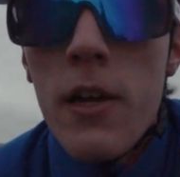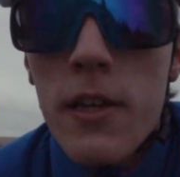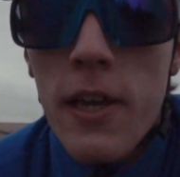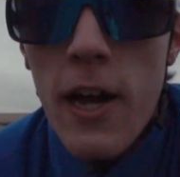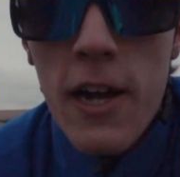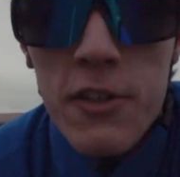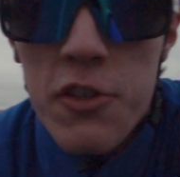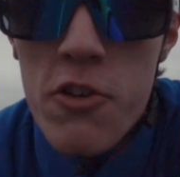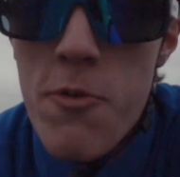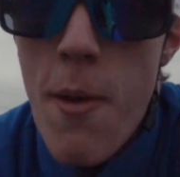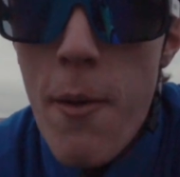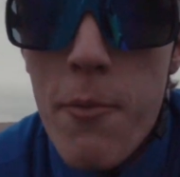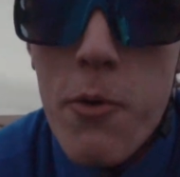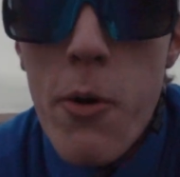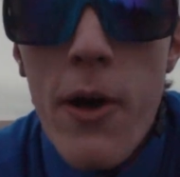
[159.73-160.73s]
I can't actually
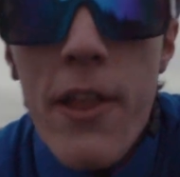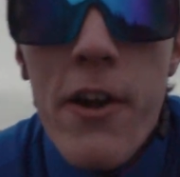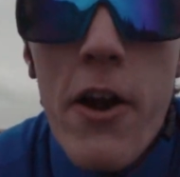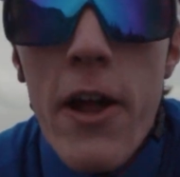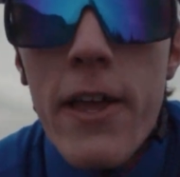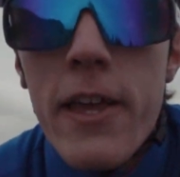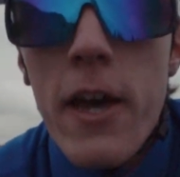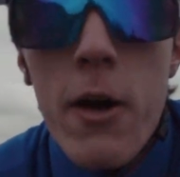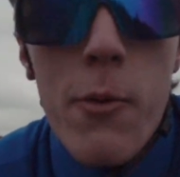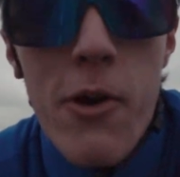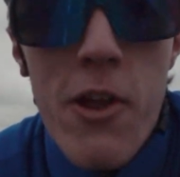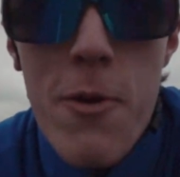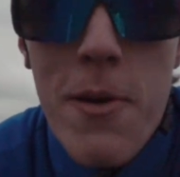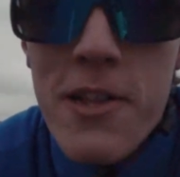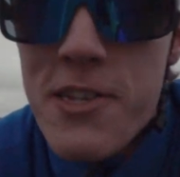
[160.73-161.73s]
remember whether
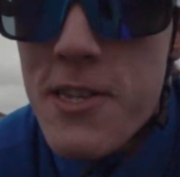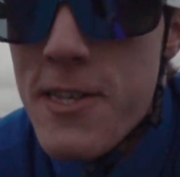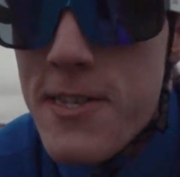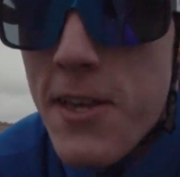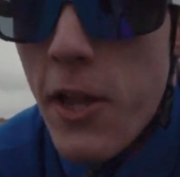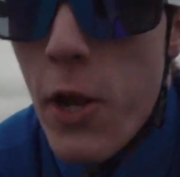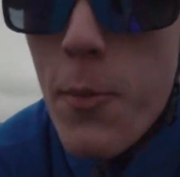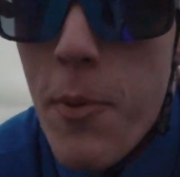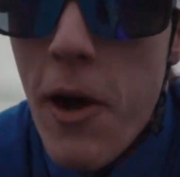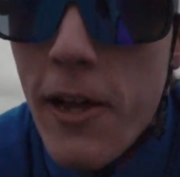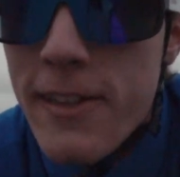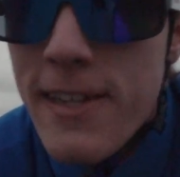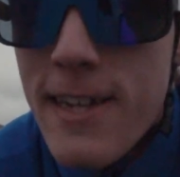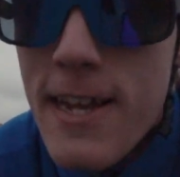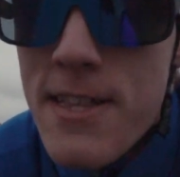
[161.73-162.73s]
I mentioned this or not, but
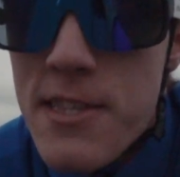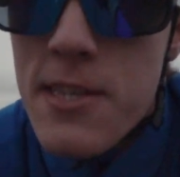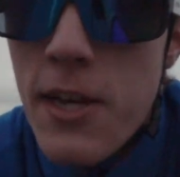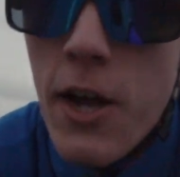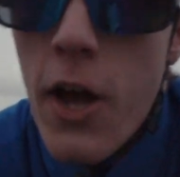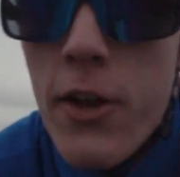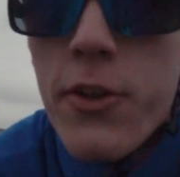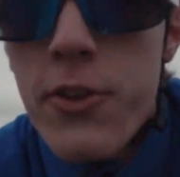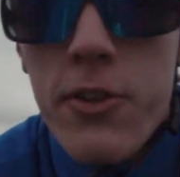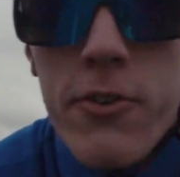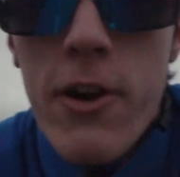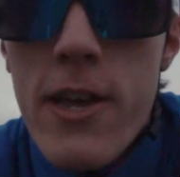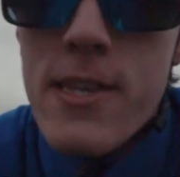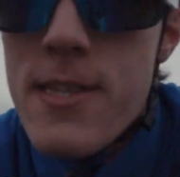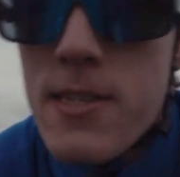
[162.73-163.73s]
I did enter another
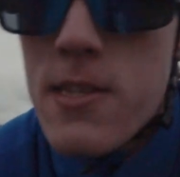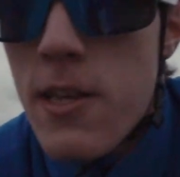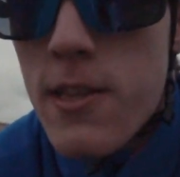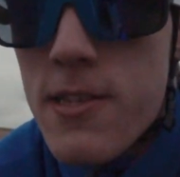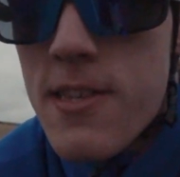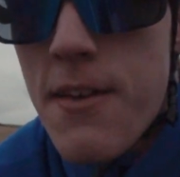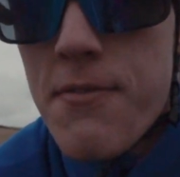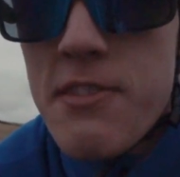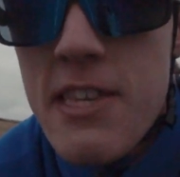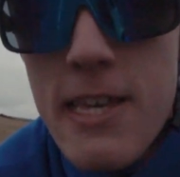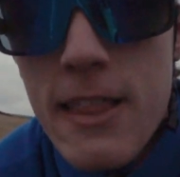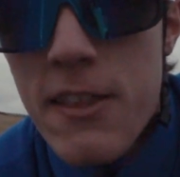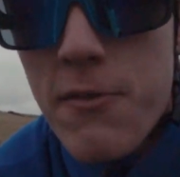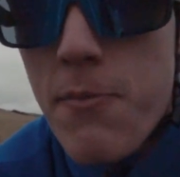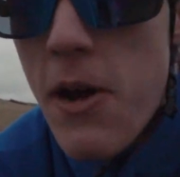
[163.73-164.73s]
race that's on the
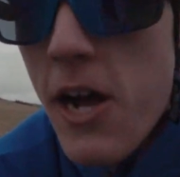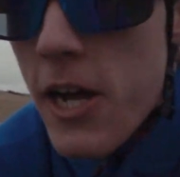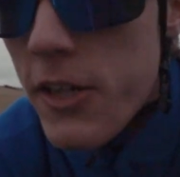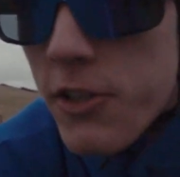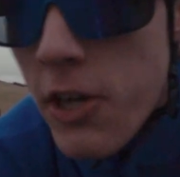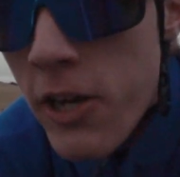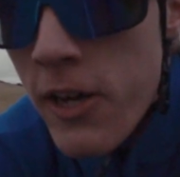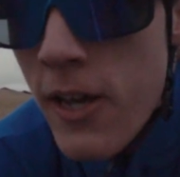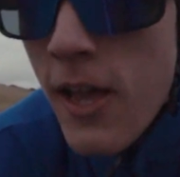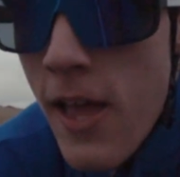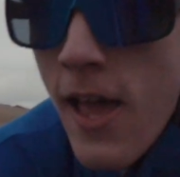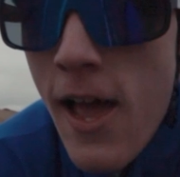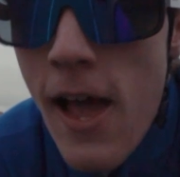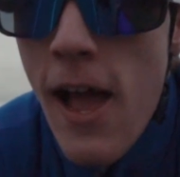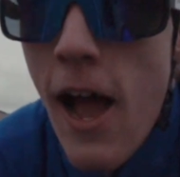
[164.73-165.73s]
17th of March
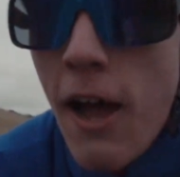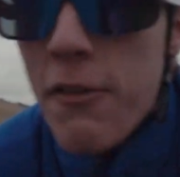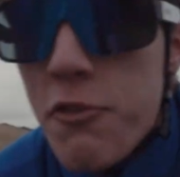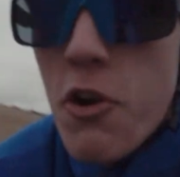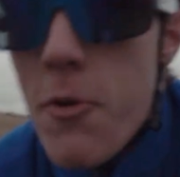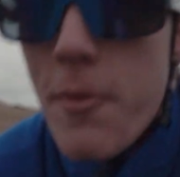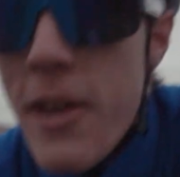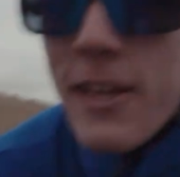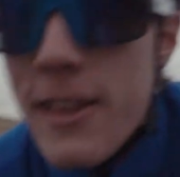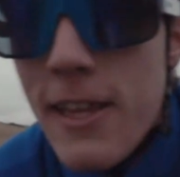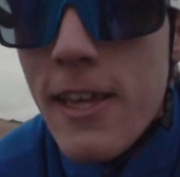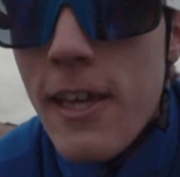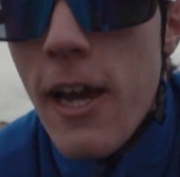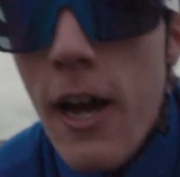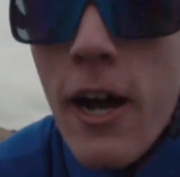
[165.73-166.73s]
after I made
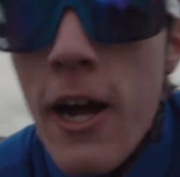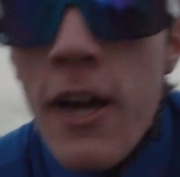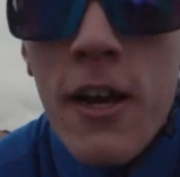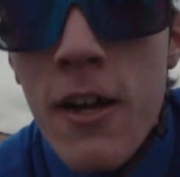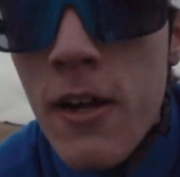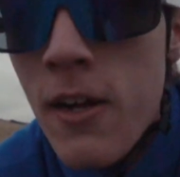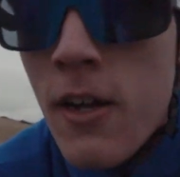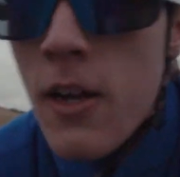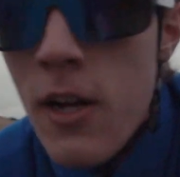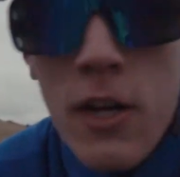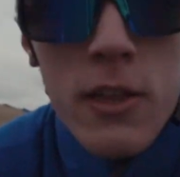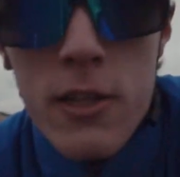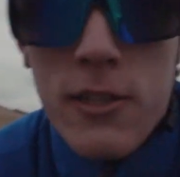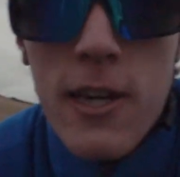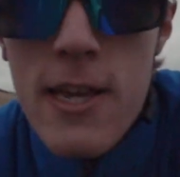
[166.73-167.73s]
the
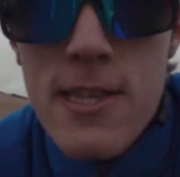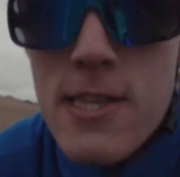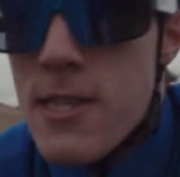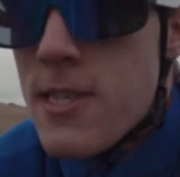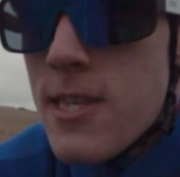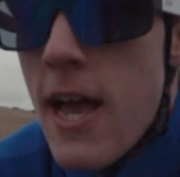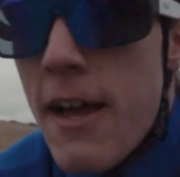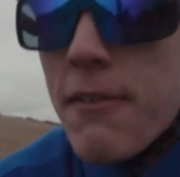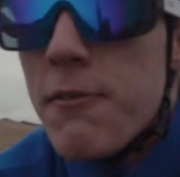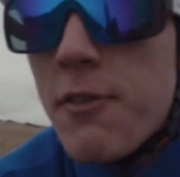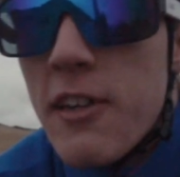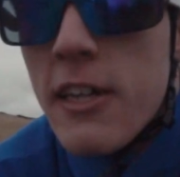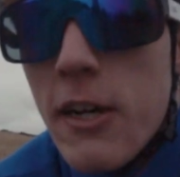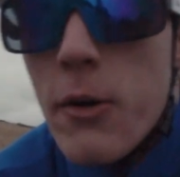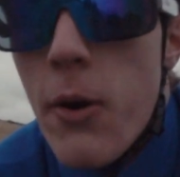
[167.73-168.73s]
date is set
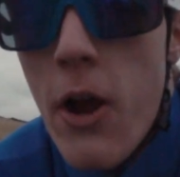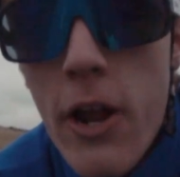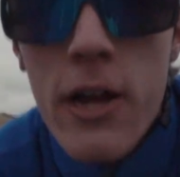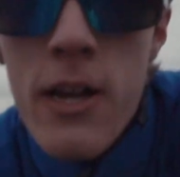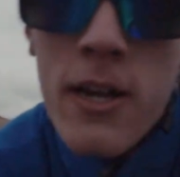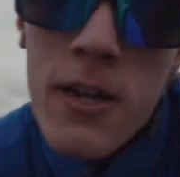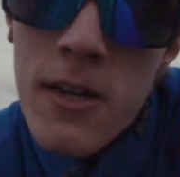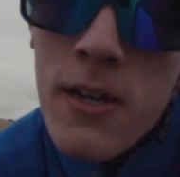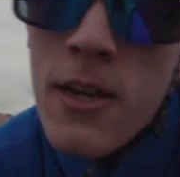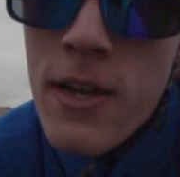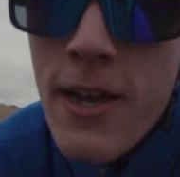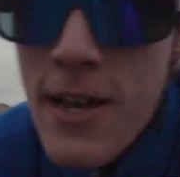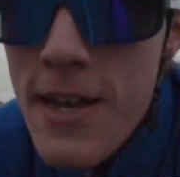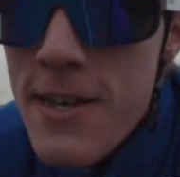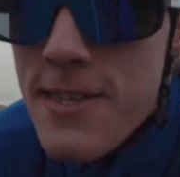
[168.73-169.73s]
video where I
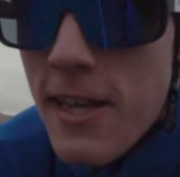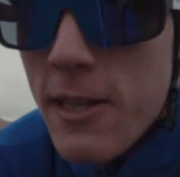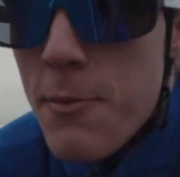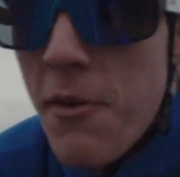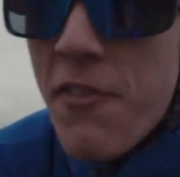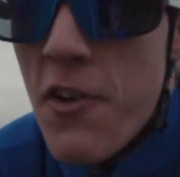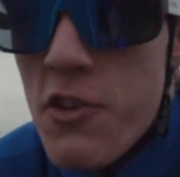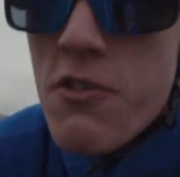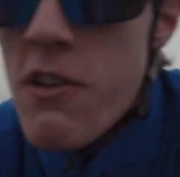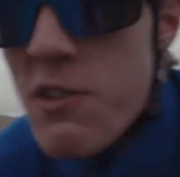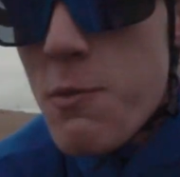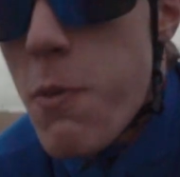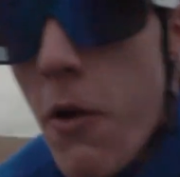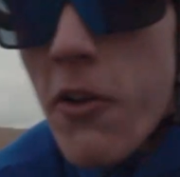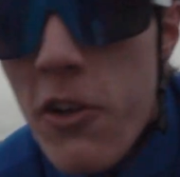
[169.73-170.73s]
said that my first
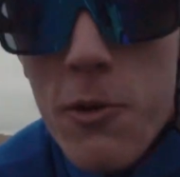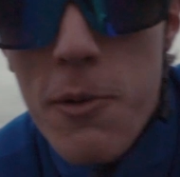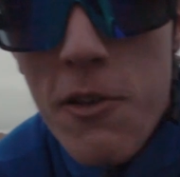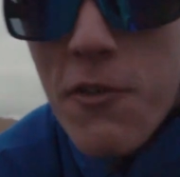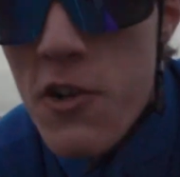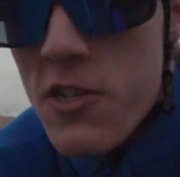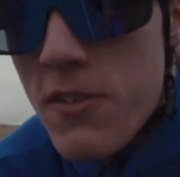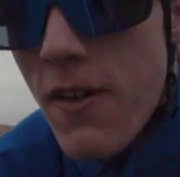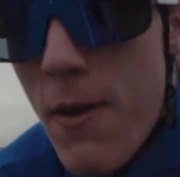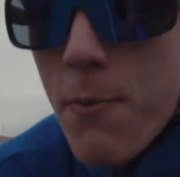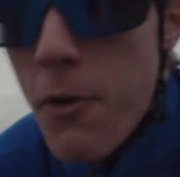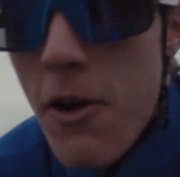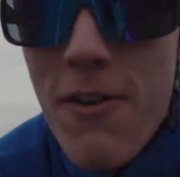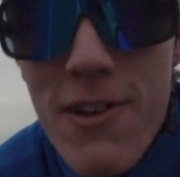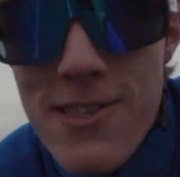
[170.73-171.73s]
race was probably going to be the 1st of
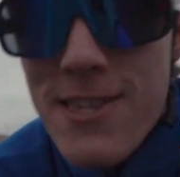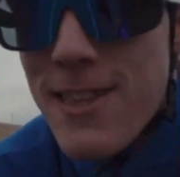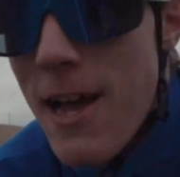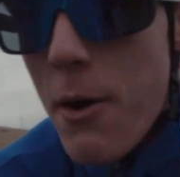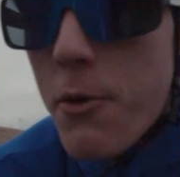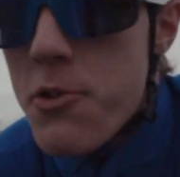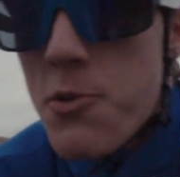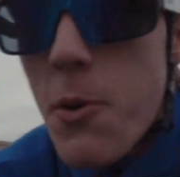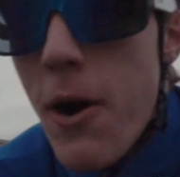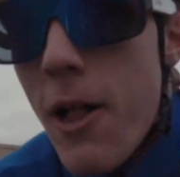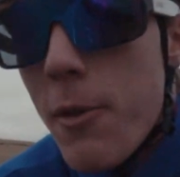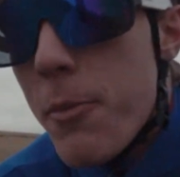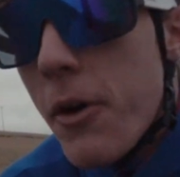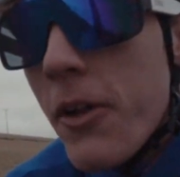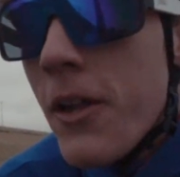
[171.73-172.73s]
April. I entered that one as
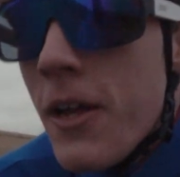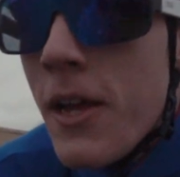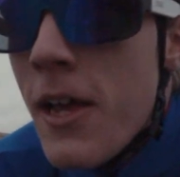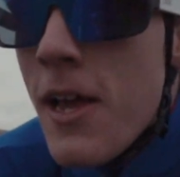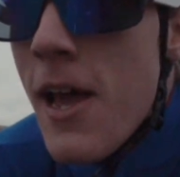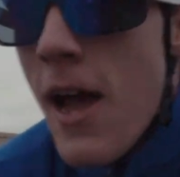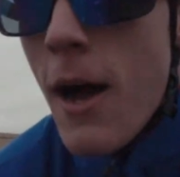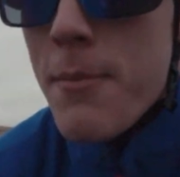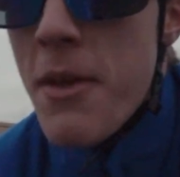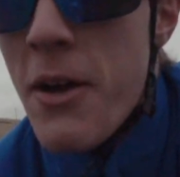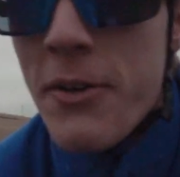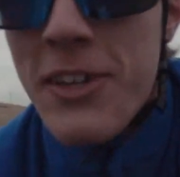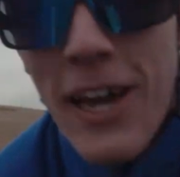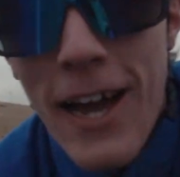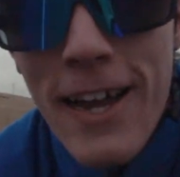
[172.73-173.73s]
well, but I'm
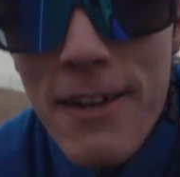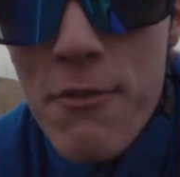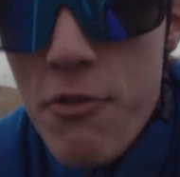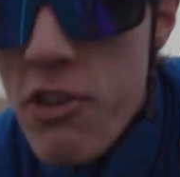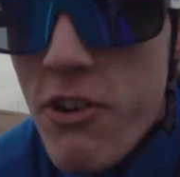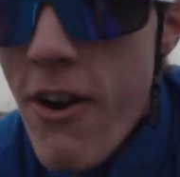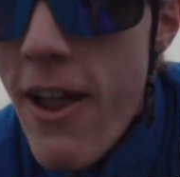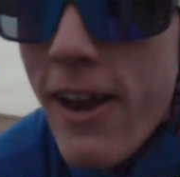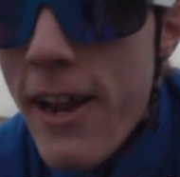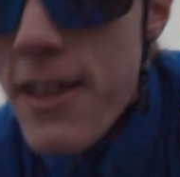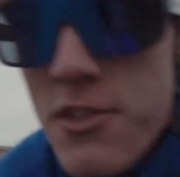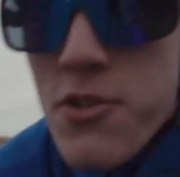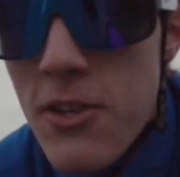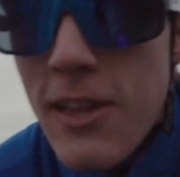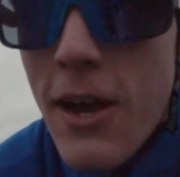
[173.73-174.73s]
now kind of regretting
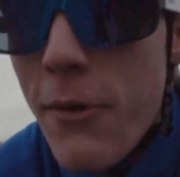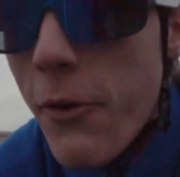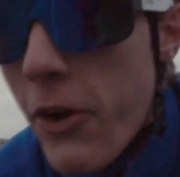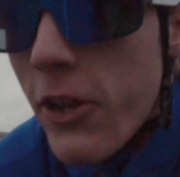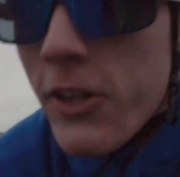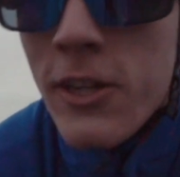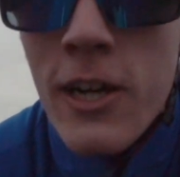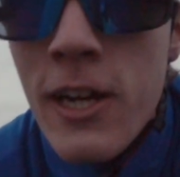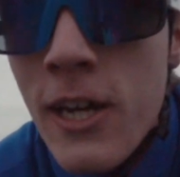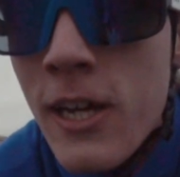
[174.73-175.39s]
entering that one on